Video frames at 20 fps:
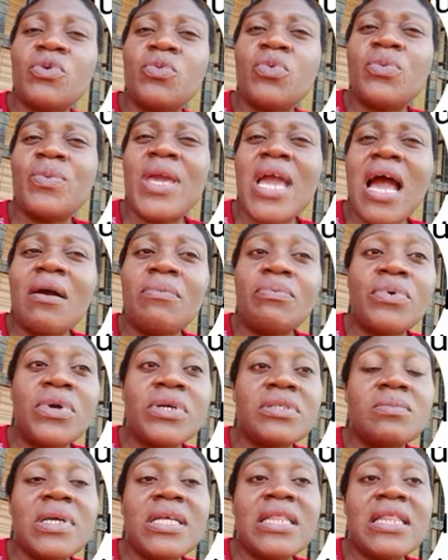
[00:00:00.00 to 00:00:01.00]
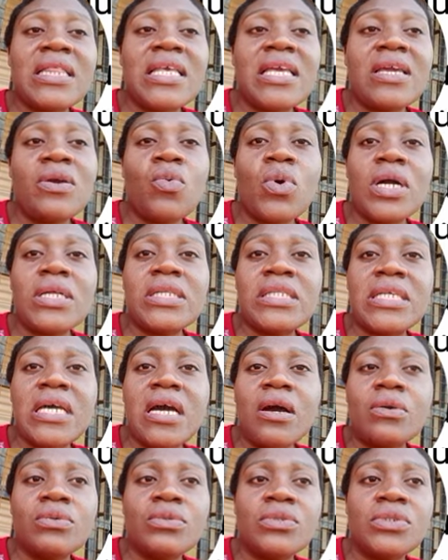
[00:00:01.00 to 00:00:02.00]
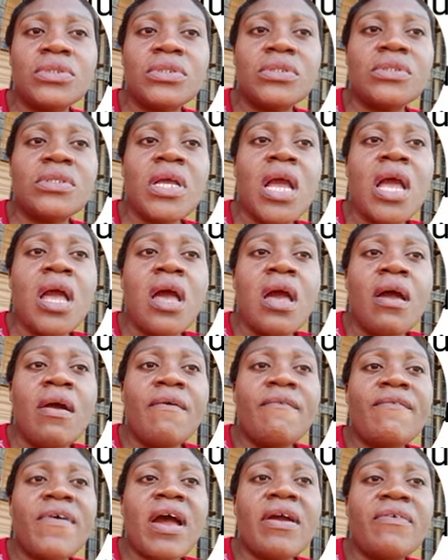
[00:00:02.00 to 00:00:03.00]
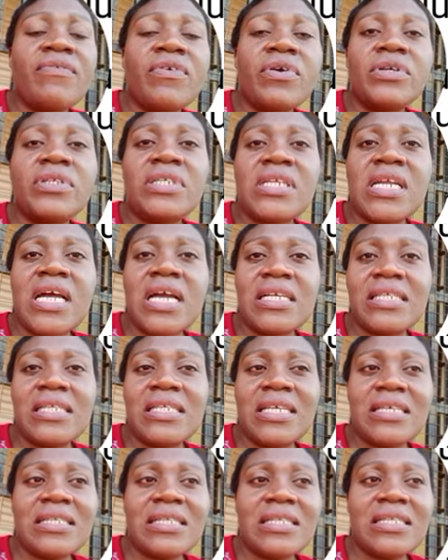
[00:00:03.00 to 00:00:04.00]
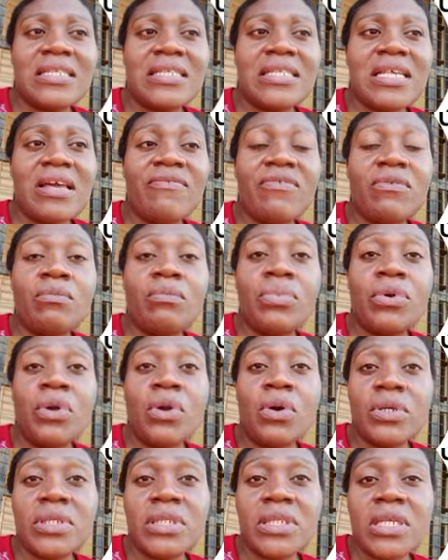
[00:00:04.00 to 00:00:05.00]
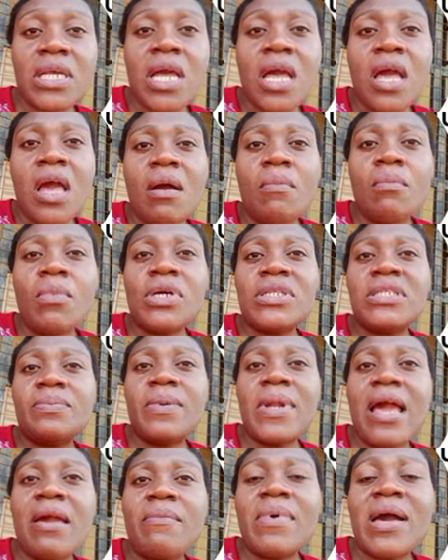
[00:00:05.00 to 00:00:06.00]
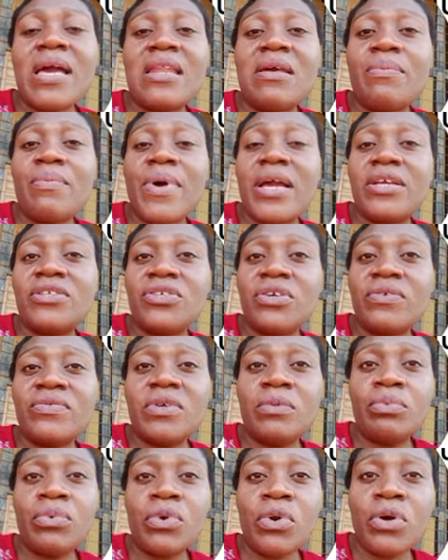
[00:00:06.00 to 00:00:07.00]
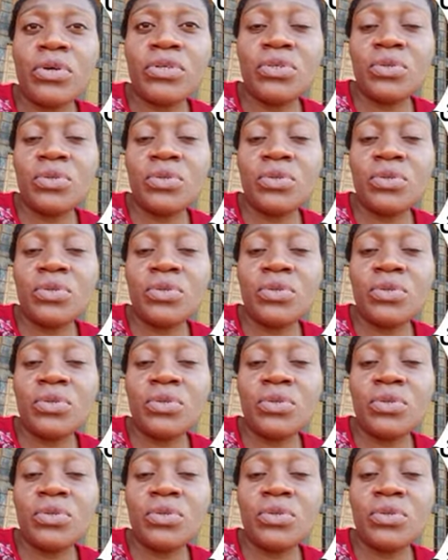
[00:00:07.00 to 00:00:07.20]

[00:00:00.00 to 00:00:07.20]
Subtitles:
be approximately 1,567 blocks, multiplied by the price of the blocks,